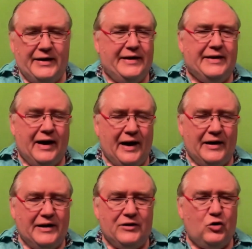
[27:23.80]

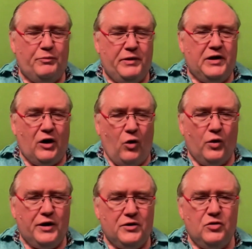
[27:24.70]
kind. It could be an
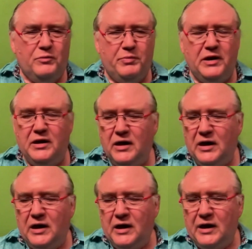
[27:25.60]
oak, it could be
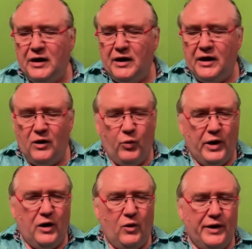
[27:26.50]
a
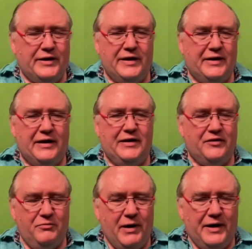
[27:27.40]
willow, it
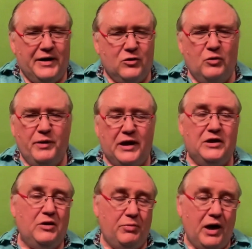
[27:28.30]
doesn't matter. It could be any
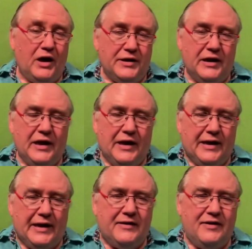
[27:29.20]
tree, but
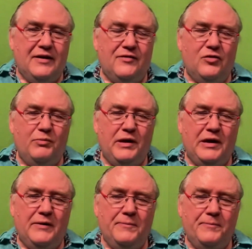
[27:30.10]
it needs to
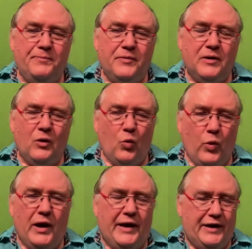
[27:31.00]
be
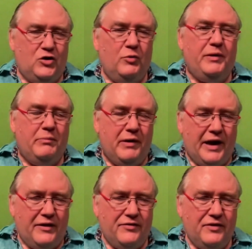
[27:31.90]
willing to be
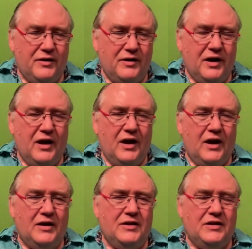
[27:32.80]
blessed
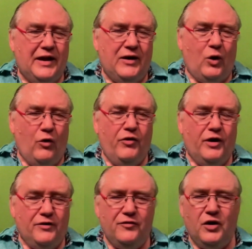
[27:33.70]
and take over
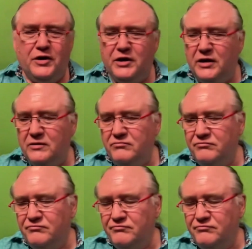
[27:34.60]
a certain